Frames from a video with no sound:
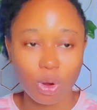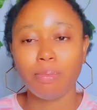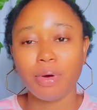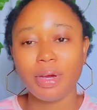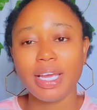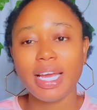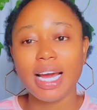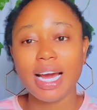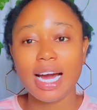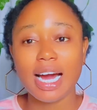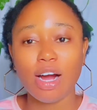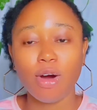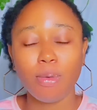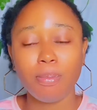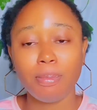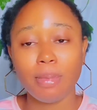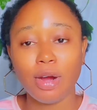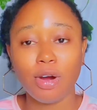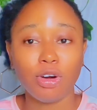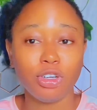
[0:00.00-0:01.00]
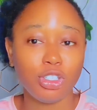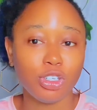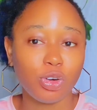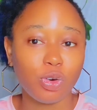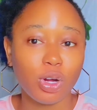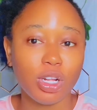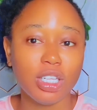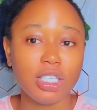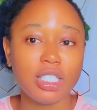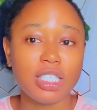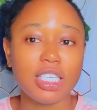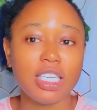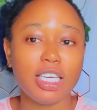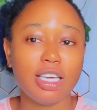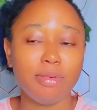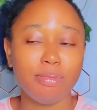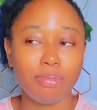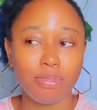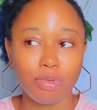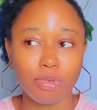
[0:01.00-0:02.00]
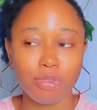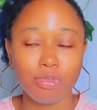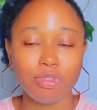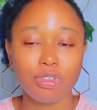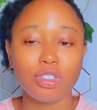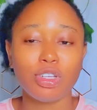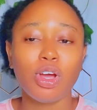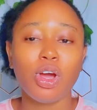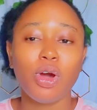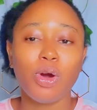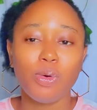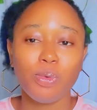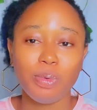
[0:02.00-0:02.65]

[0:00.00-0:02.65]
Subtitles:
But yeah, I hope my audio quality improves